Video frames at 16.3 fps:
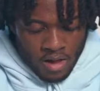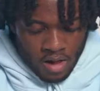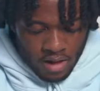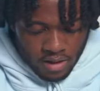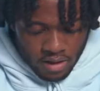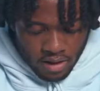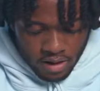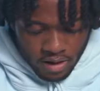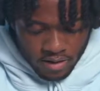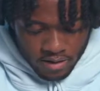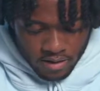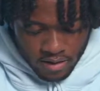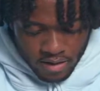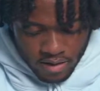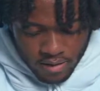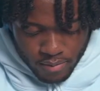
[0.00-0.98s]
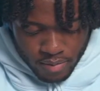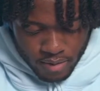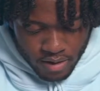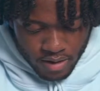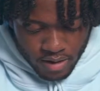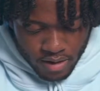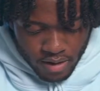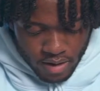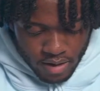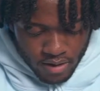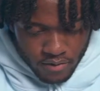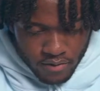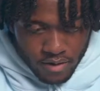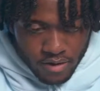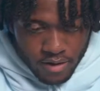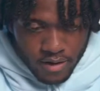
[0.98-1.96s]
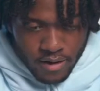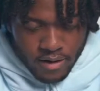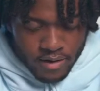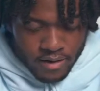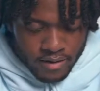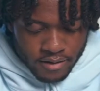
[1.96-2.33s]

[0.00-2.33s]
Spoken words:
Think it's gonna be a hell of a night.